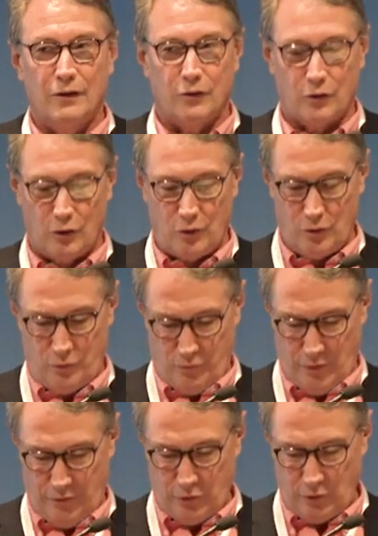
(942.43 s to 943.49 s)
So
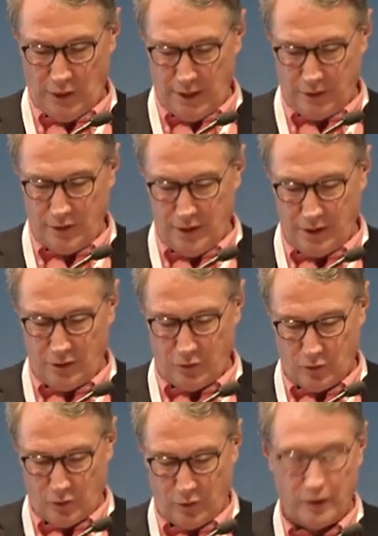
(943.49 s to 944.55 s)
if you like the nickel
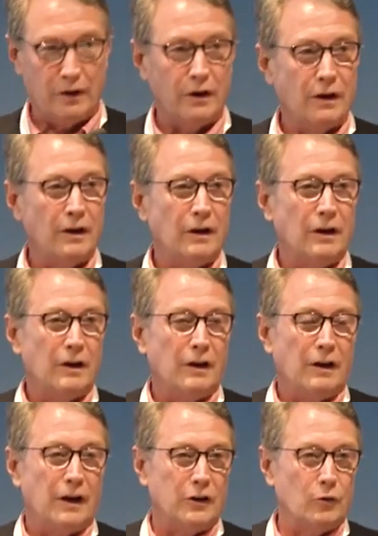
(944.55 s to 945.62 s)
story
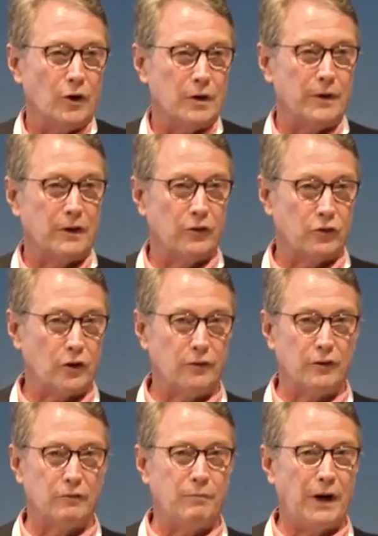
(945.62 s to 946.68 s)
and you want to be
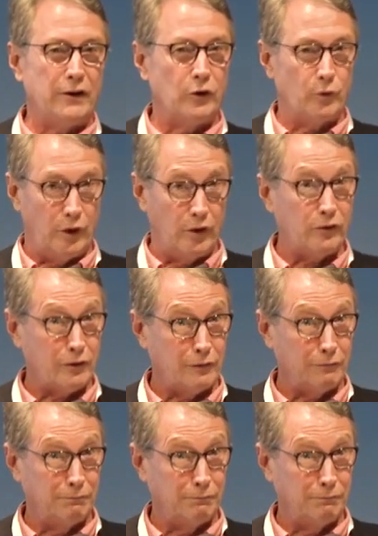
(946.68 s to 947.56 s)
conservative, buy Norilsk.